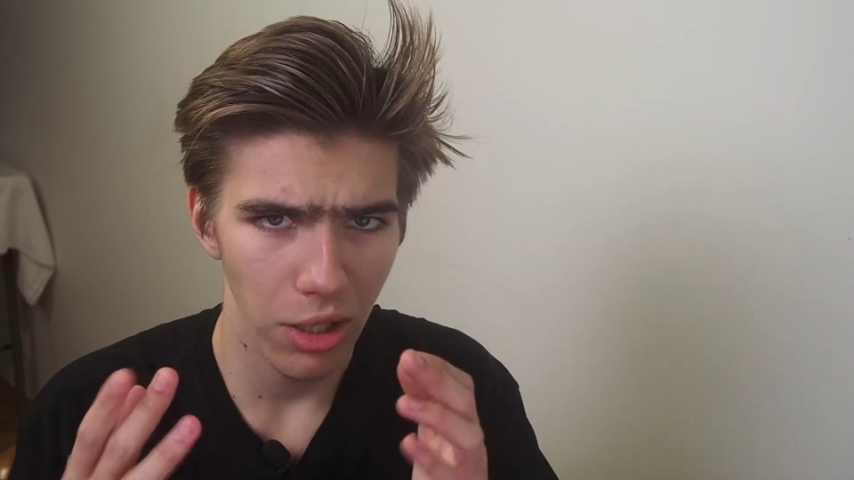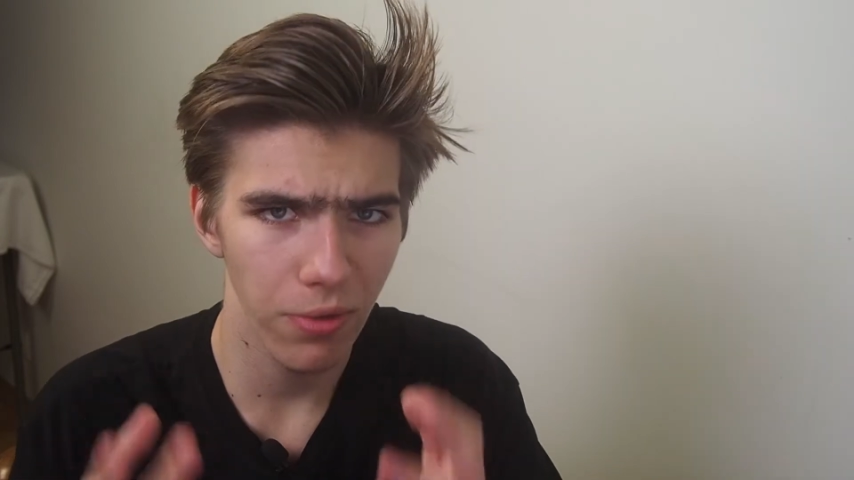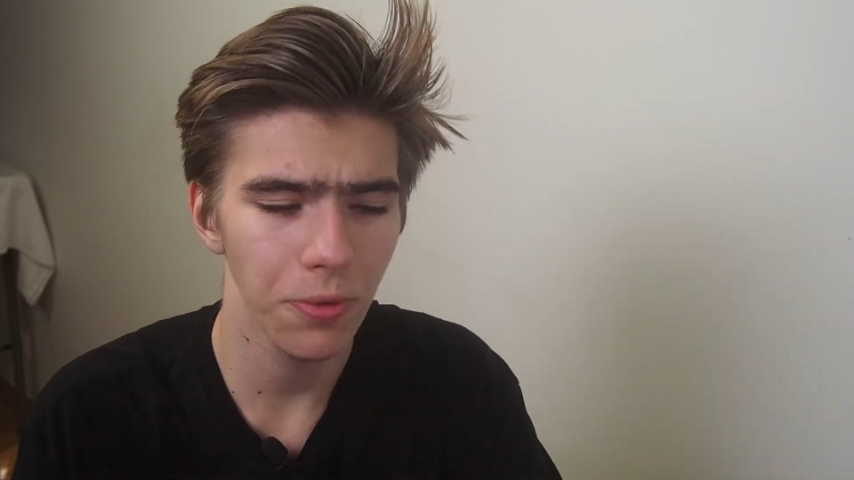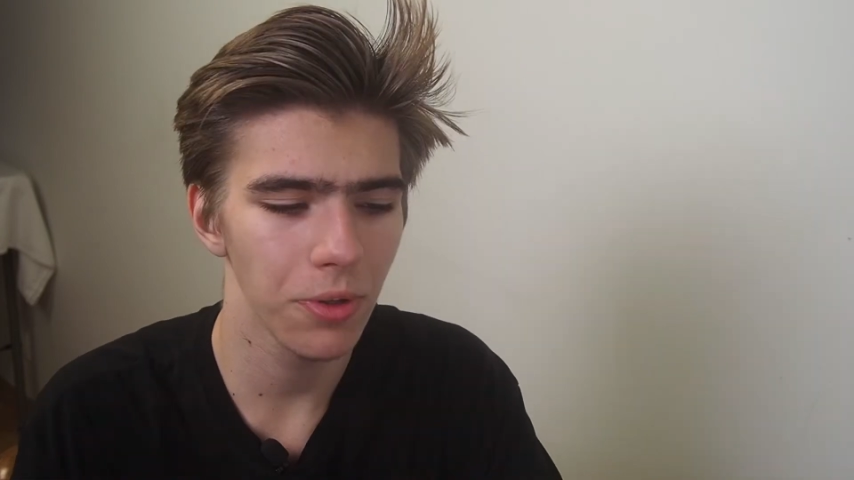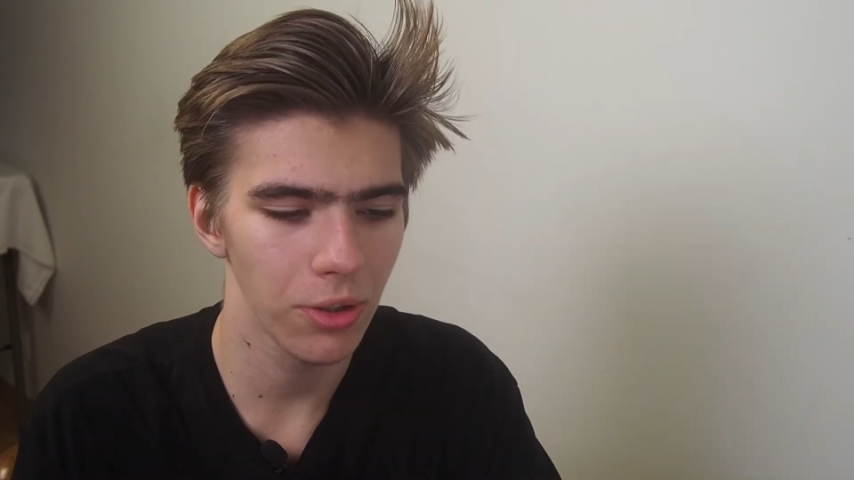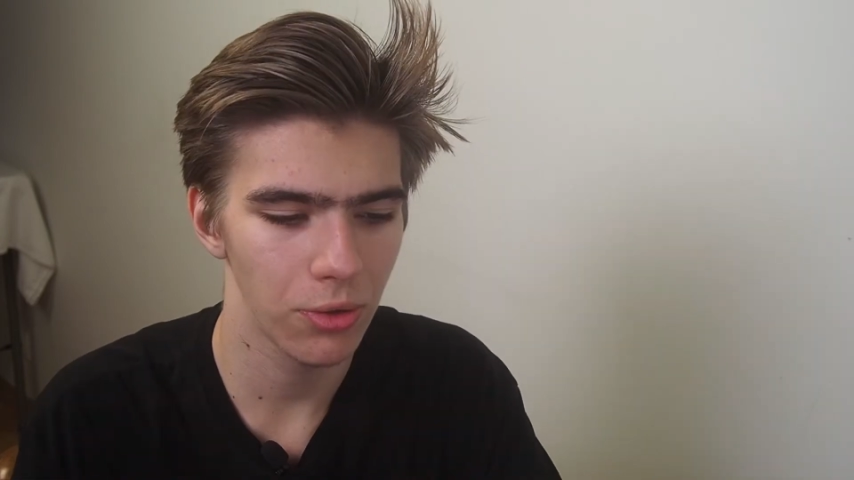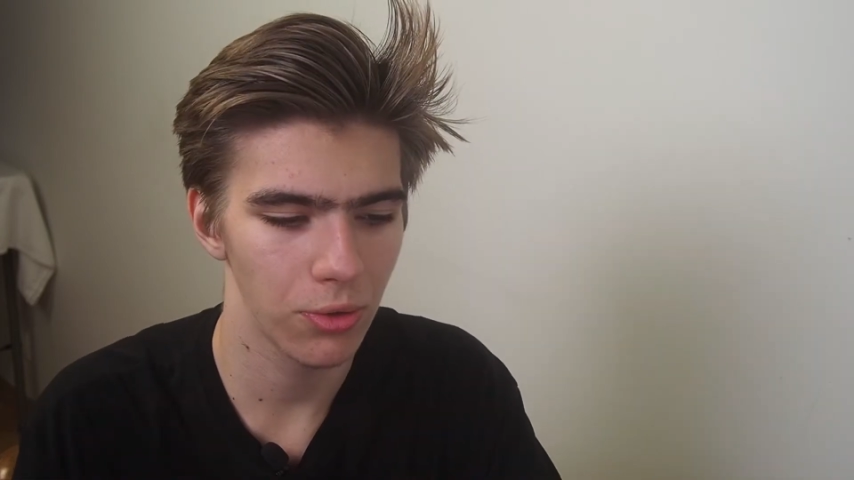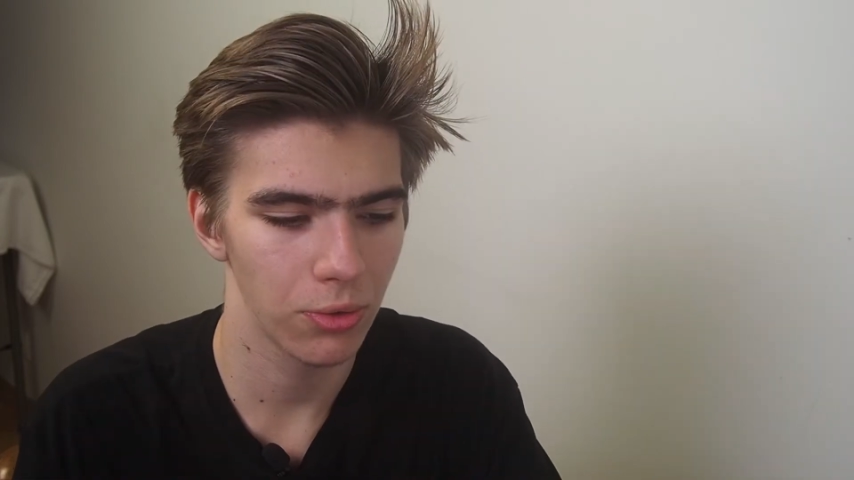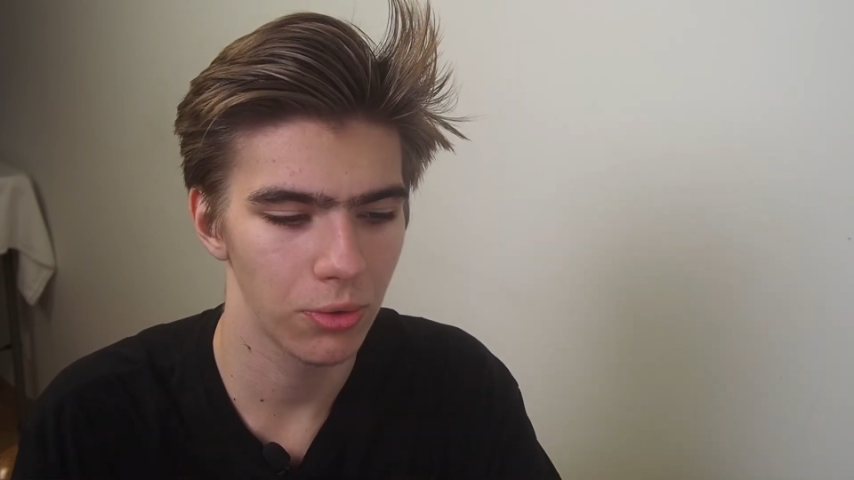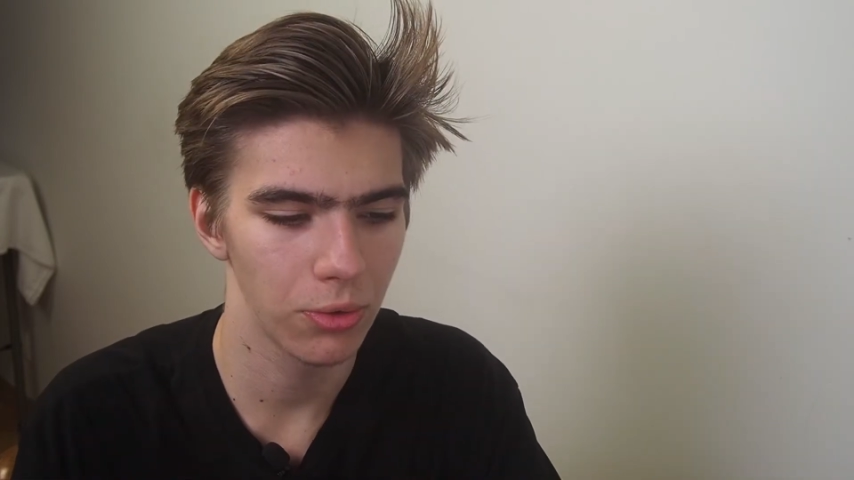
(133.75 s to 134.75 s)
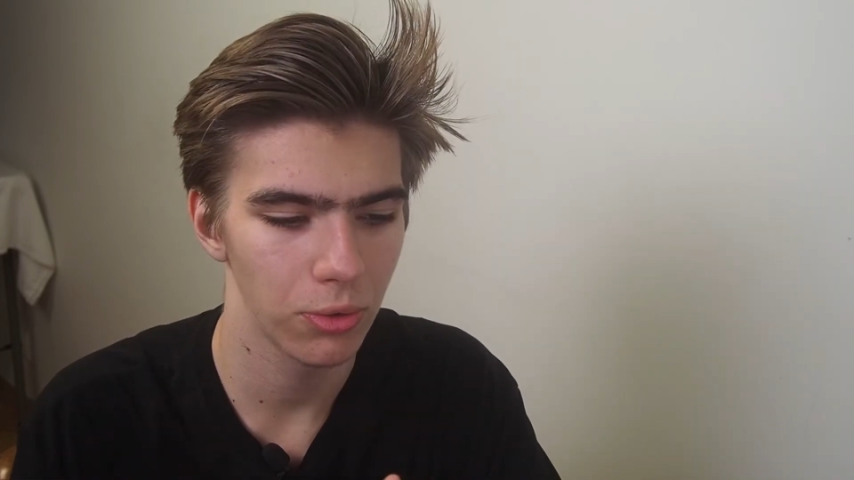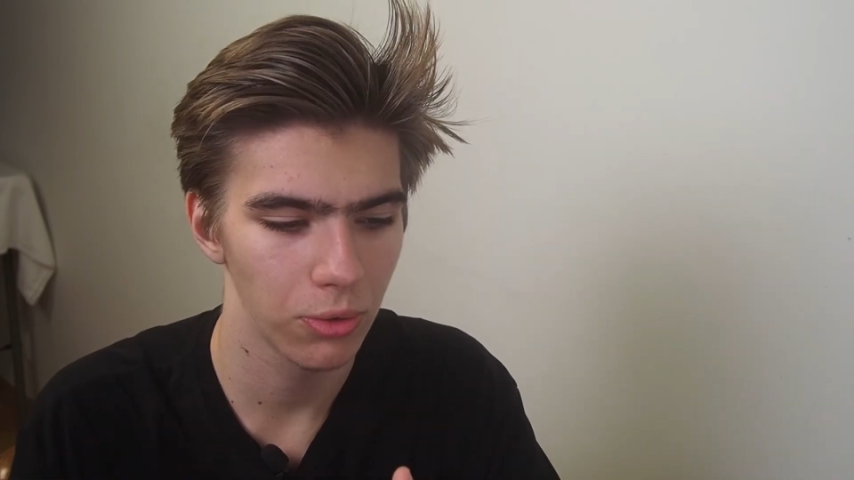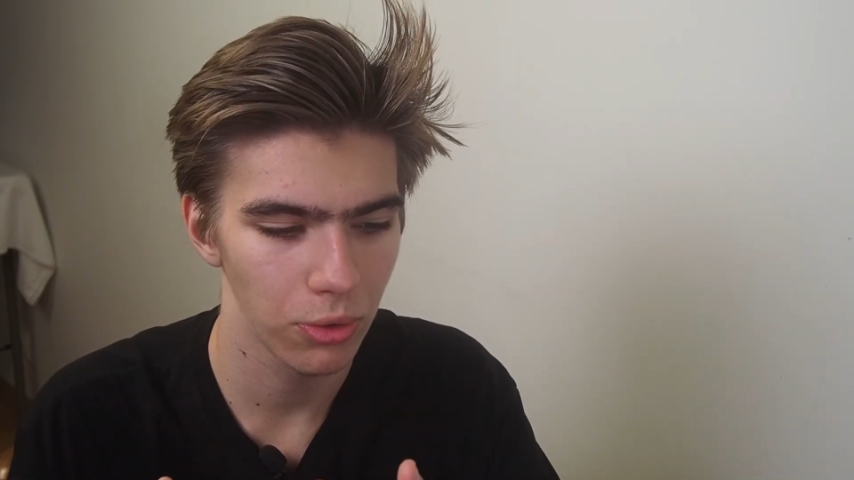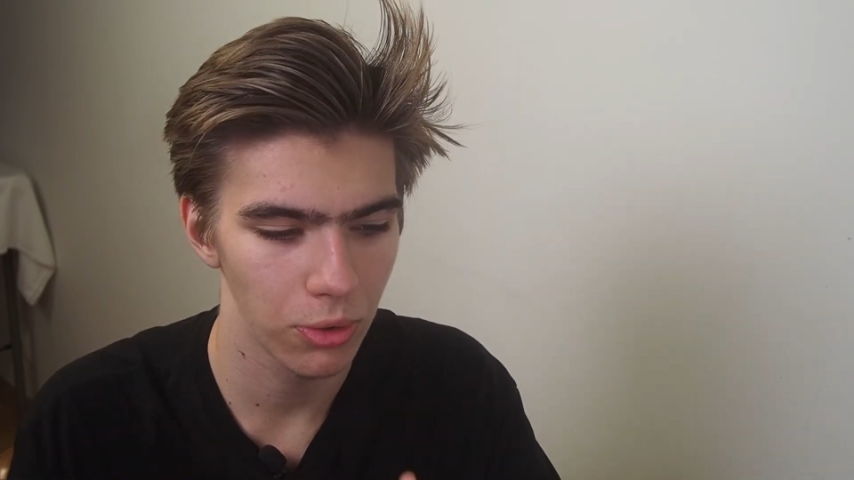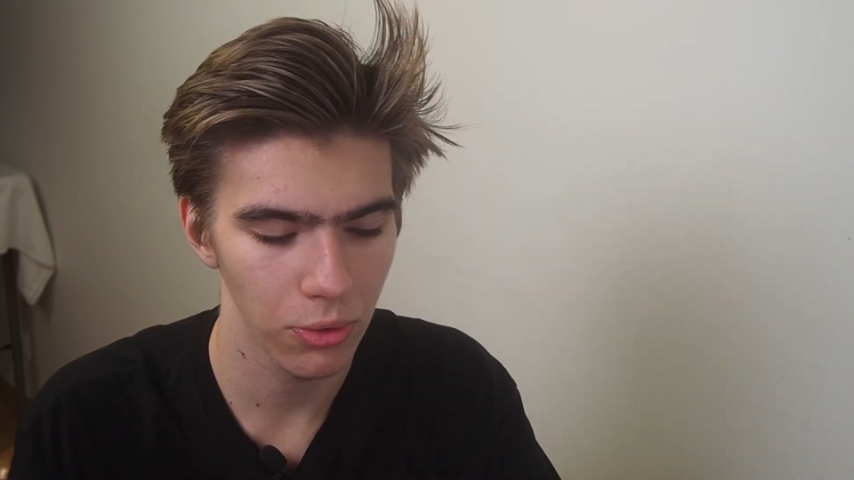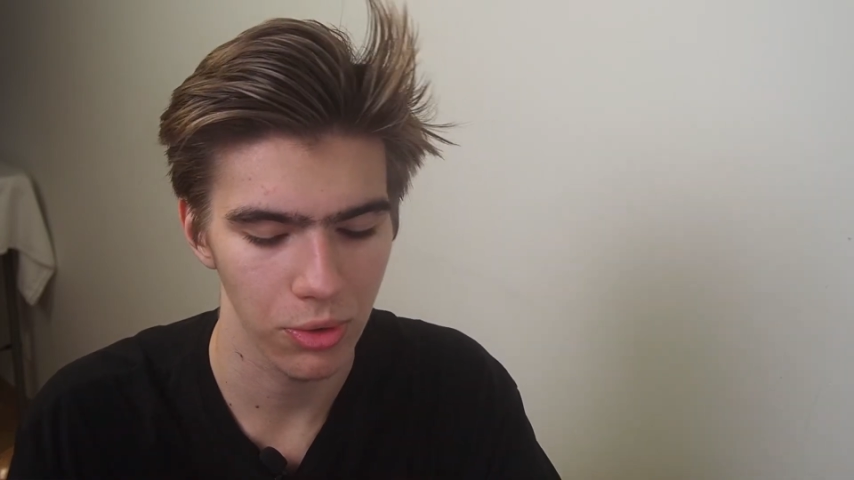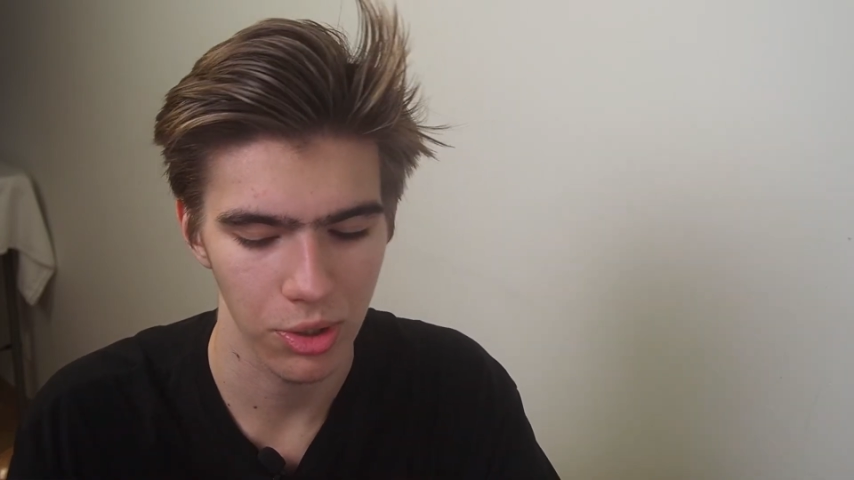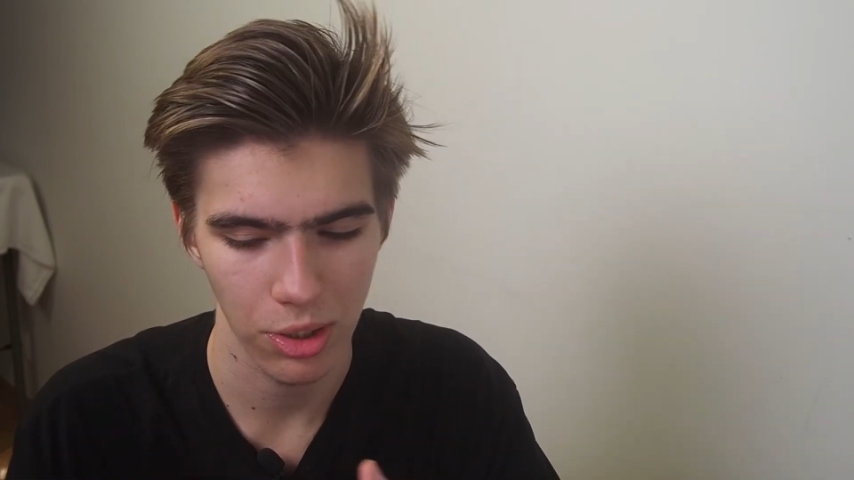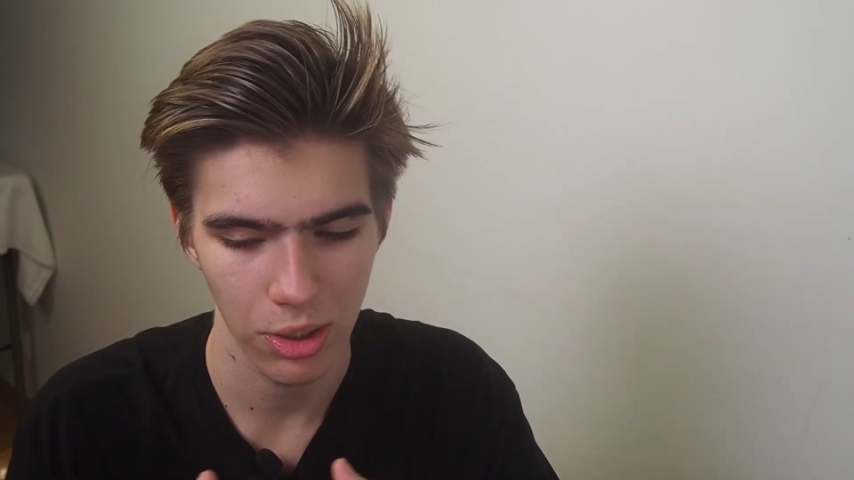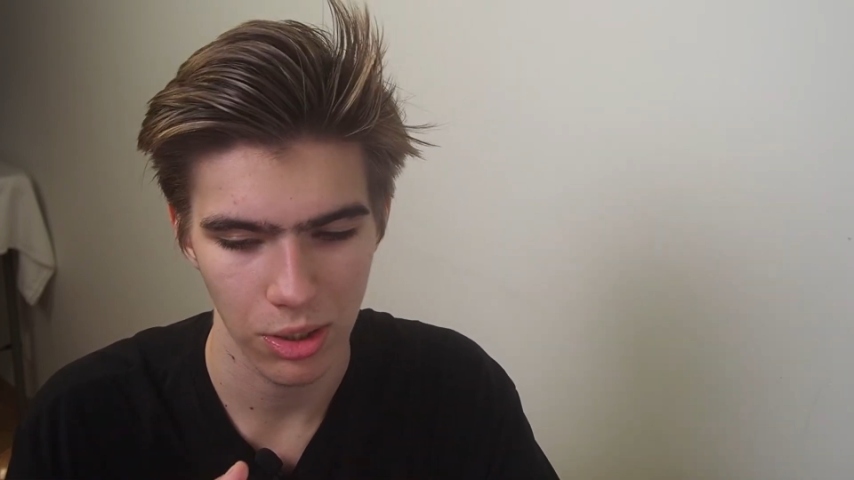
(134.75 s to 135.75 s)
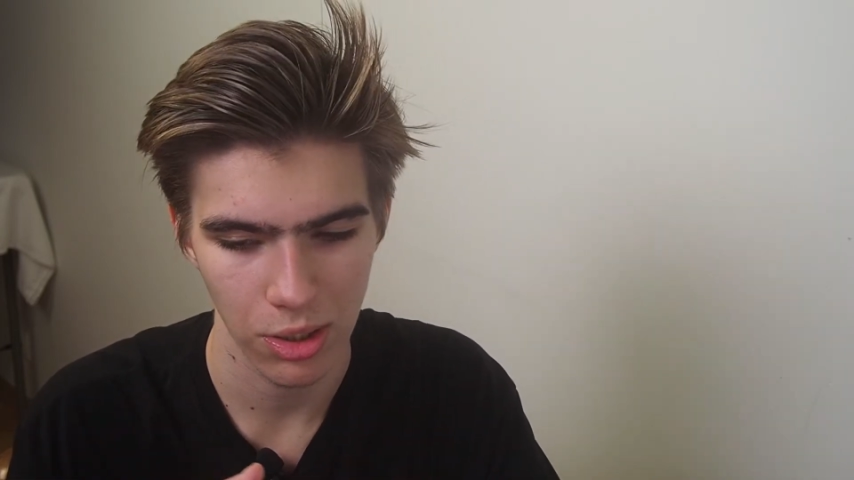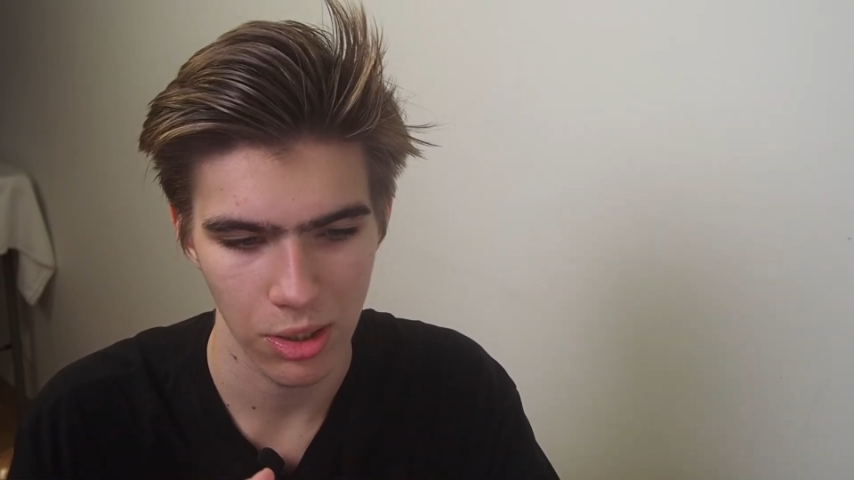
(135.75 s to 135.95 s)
If you need to use the